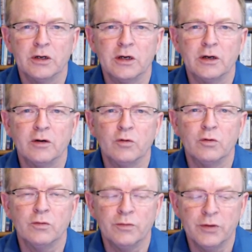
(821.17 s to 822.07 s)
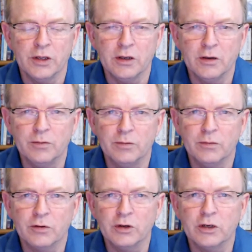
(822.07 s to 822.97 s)
uh, the
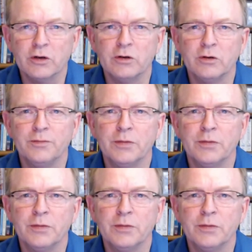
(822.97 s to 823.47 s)
critical